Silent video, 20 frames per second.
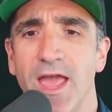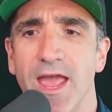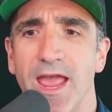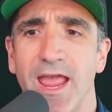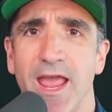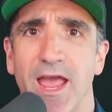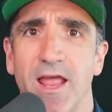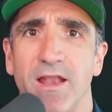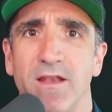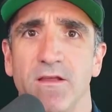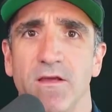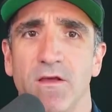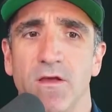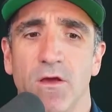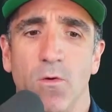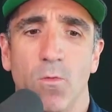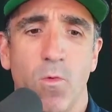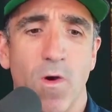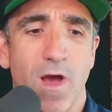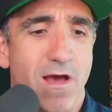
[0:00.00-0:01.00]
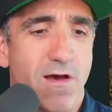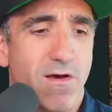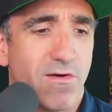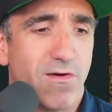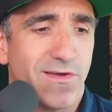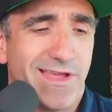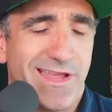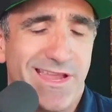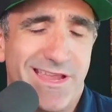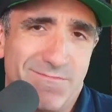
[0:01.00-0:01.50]
And
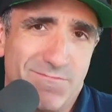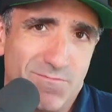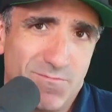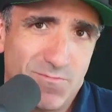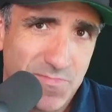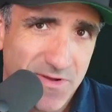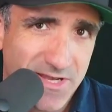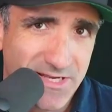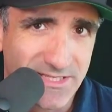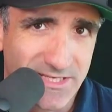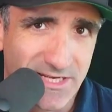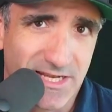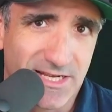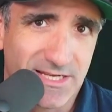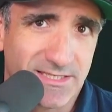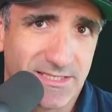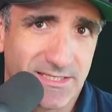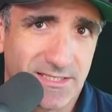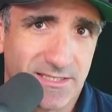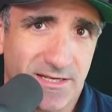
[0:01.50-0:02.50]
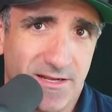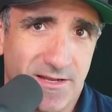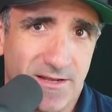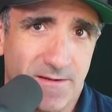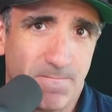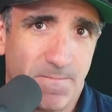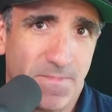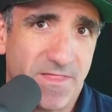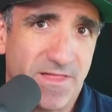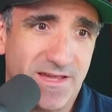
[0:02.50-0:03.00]
while in business,
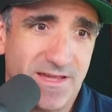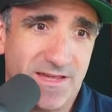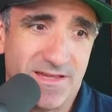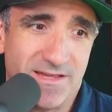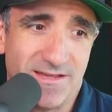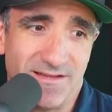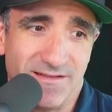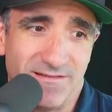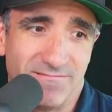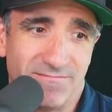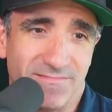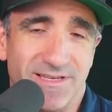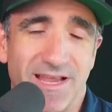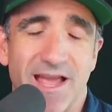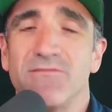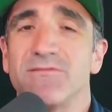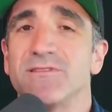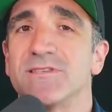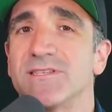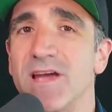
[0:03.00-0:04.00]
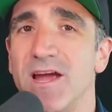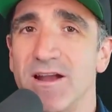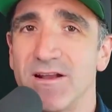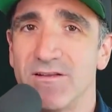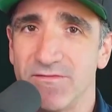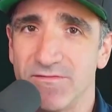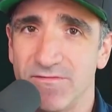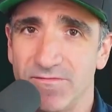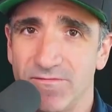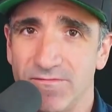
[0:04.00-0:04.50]
the downside
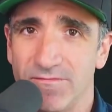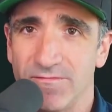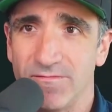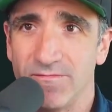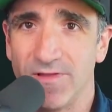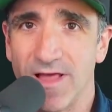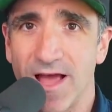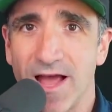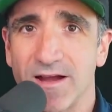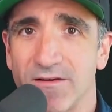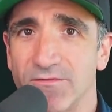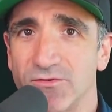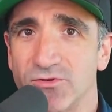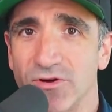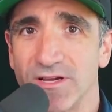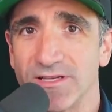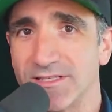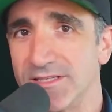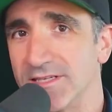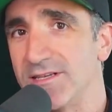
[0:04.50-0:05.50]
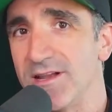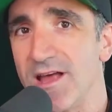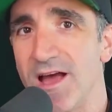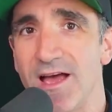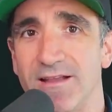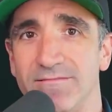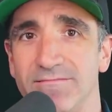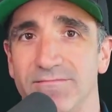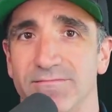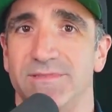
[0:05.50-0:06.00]
of lack of trust is
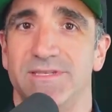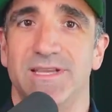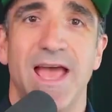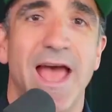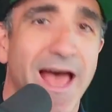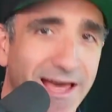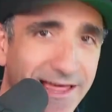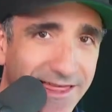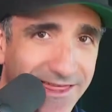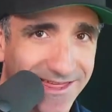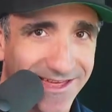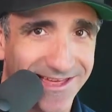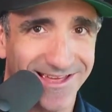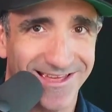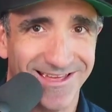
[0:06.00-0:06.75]
not death.